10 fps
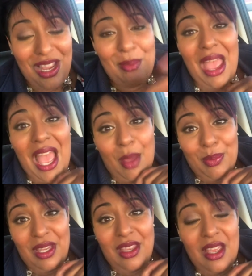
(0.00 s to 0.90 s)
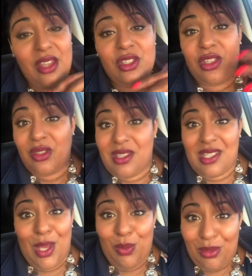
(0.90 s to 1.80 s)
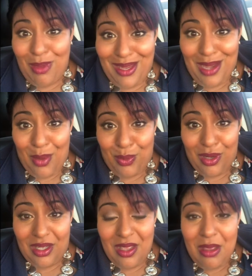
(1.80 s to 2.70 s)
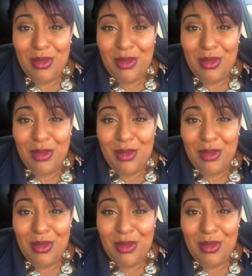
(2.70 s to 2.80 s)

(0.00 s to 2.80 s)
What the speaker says: I'm happy to do the same with my network.